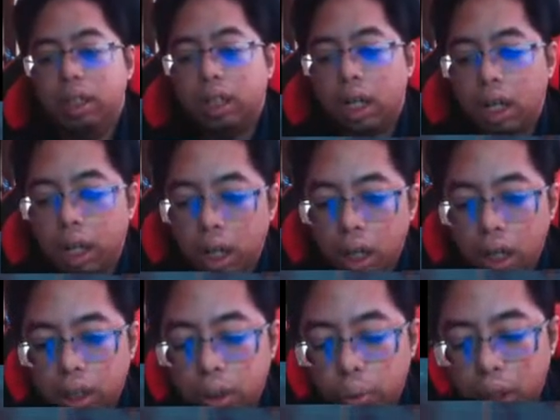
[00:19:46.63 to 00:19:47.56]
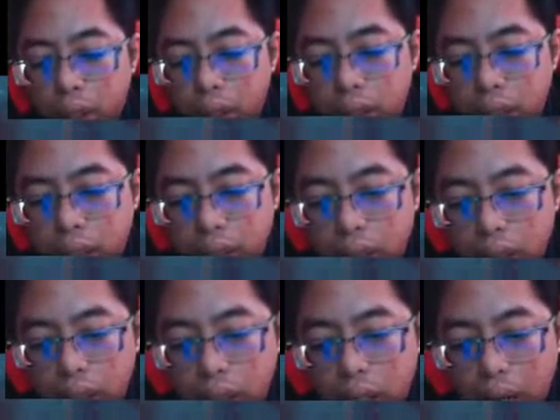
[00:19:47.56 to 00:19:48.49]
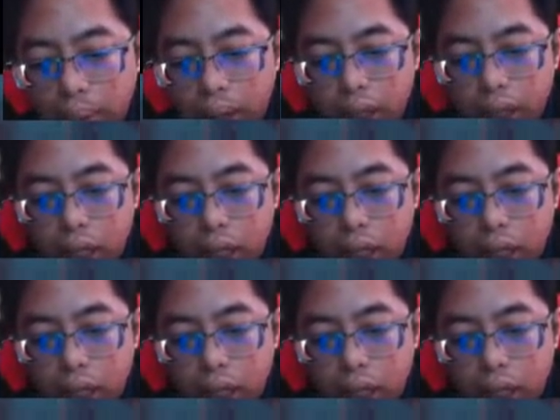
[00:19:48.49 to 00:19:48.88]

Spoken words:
Okay, so what is this cup-like